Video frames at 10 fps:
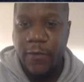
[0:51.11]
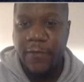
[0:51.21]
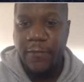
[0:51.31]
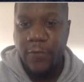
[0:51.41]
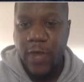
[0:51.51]

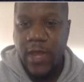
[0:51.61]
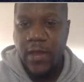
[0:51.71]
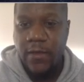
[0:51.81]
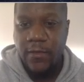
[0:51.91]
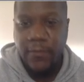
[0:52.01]

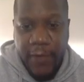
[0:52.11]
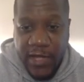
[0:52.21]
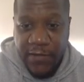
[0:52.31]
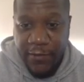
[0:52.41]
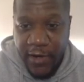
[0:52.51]

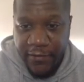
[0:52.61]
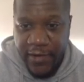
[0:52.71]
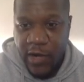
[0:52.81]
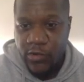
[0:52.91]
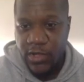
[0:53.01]

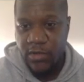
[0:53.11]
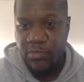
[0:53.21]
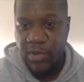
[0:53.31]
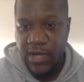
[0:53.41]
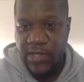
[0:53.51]
35,000
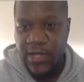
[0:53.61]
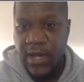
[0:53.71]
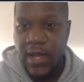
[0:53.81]
plus